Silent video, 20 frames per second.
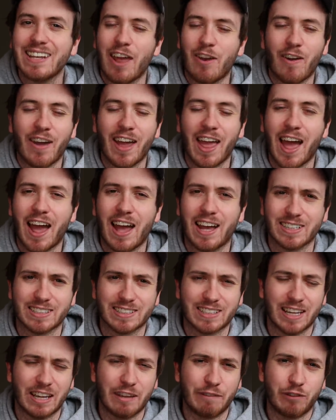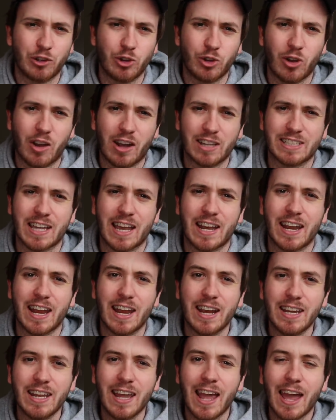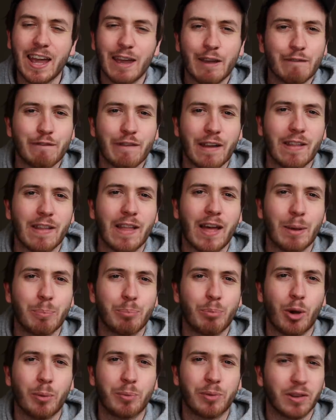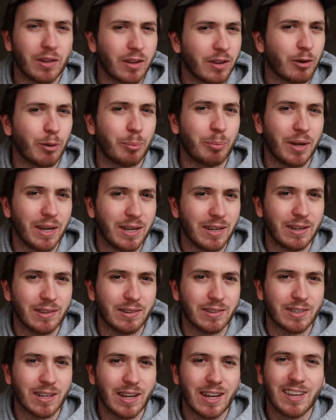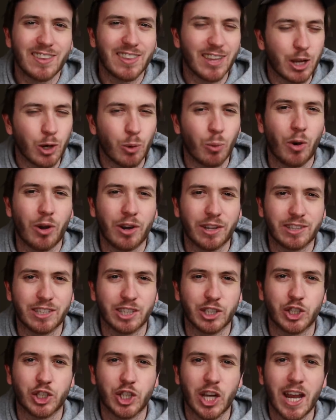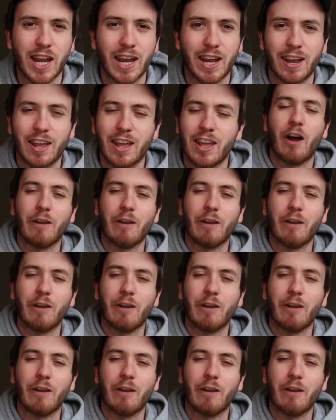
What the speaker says: and I asked if you guys had any AFL Unpopular Opinions that you wanted to share.